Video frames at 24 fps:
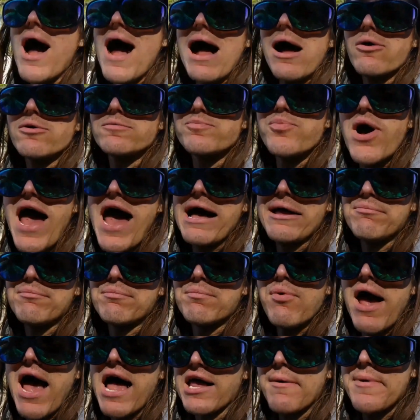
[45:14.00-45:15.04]
wow. Brad.
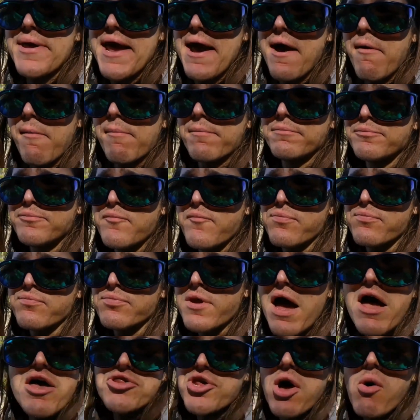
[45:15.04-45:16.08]
Brad, come here.
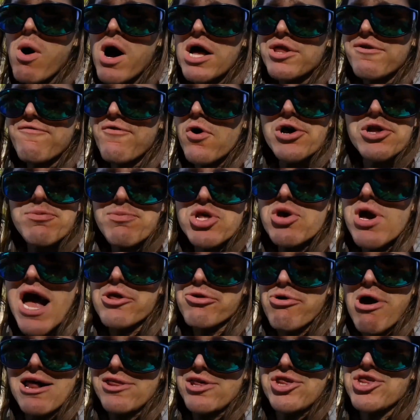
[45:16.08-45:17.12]
I still want a divorce, but you
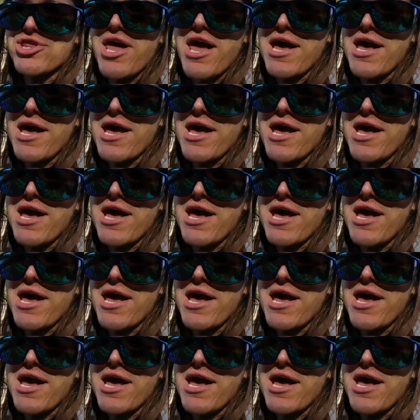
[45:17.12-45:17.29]
gotta try these